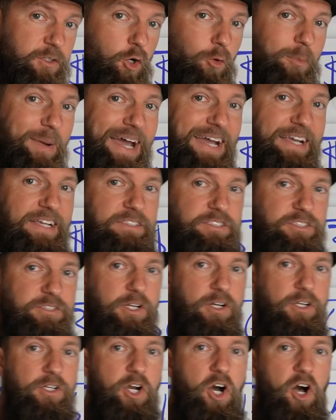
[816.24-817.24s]
go back and
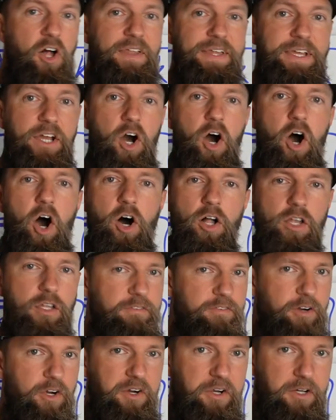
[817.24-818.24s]
start calling all
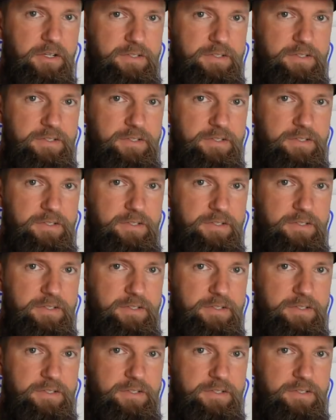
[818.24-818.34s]
of our